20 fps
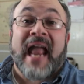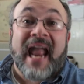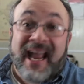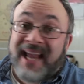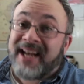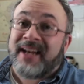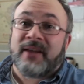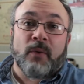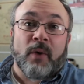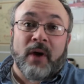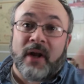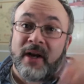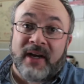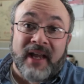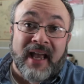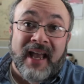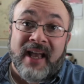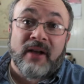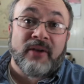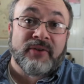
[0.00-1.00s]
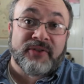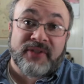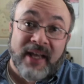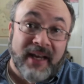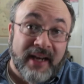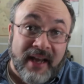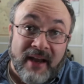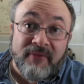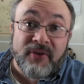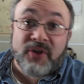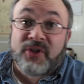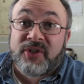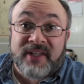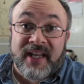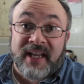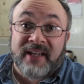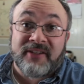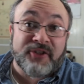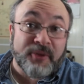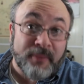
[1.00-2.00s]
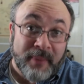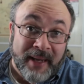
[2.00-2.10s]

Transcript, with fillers: anyone else had ever said to